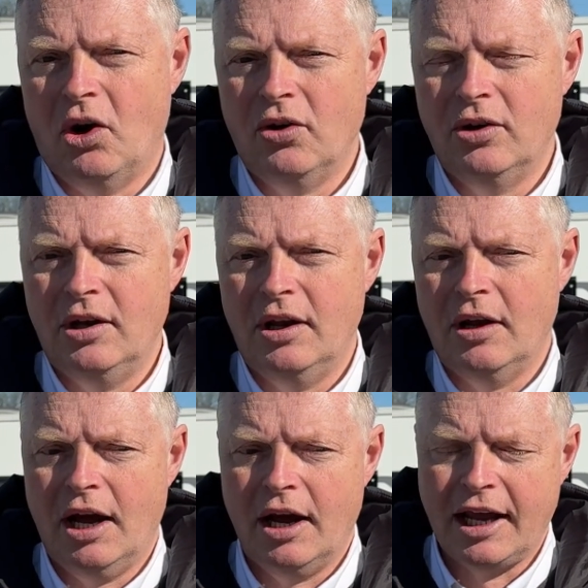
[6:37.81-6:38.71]

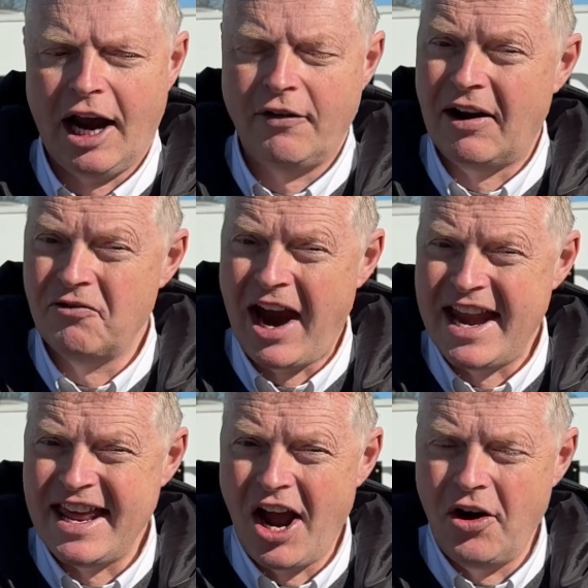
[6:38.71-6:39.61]
on Caravan
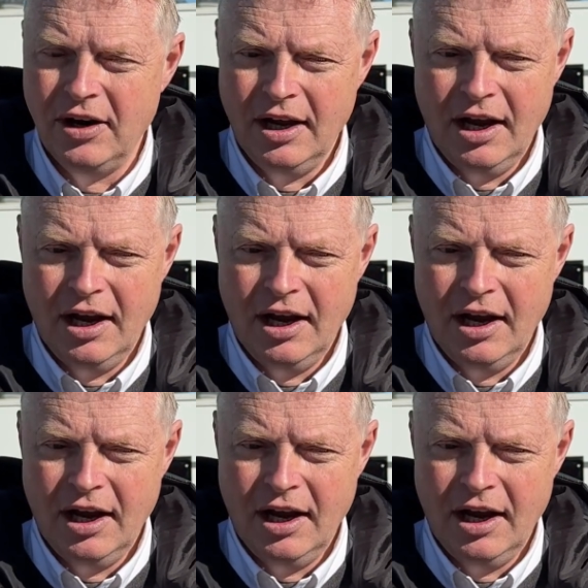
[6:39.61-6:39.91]
Radio,